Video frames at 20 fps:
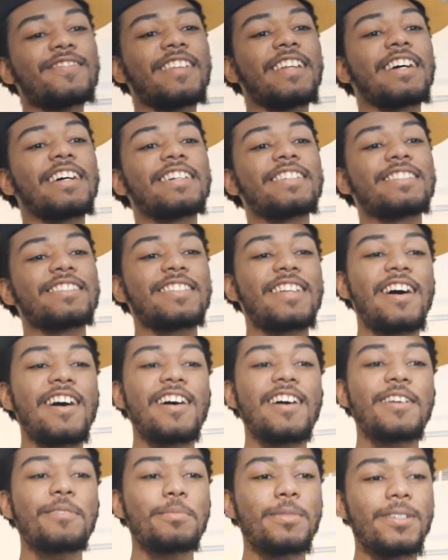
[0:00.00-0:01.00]
Like,
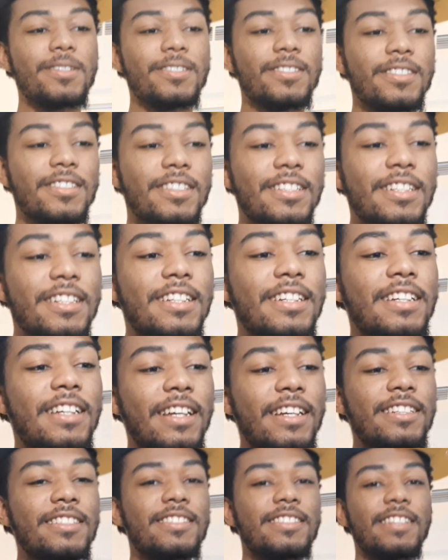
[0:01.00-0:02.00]
stop, bro.
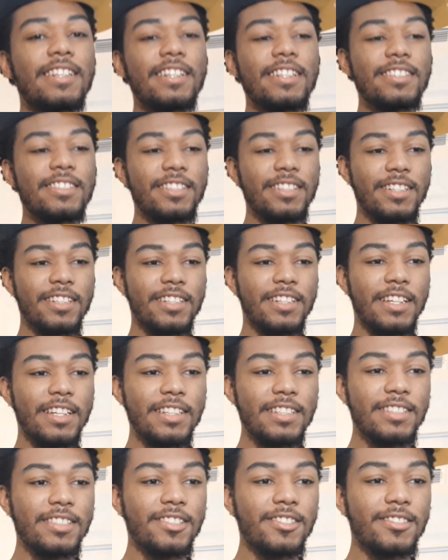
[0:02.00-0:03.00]
They steady trying to
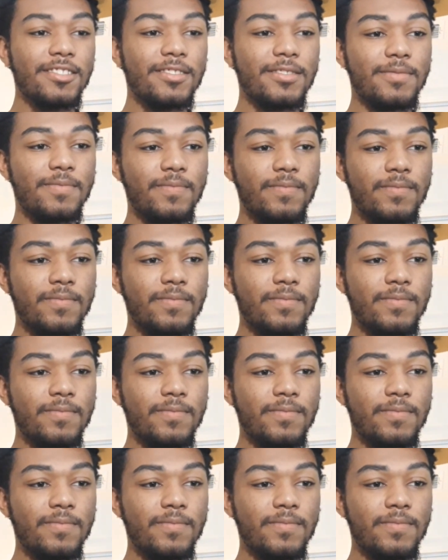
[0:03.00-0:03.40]
kiss on.